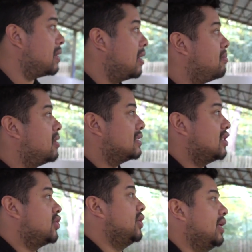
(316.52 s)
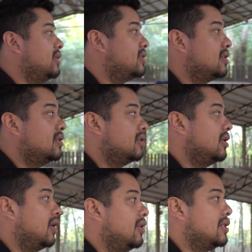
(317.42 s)
paintballs at trees.
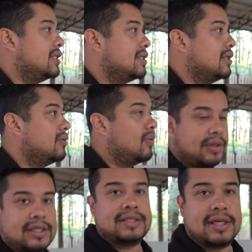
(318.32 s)
You know, this isn't what this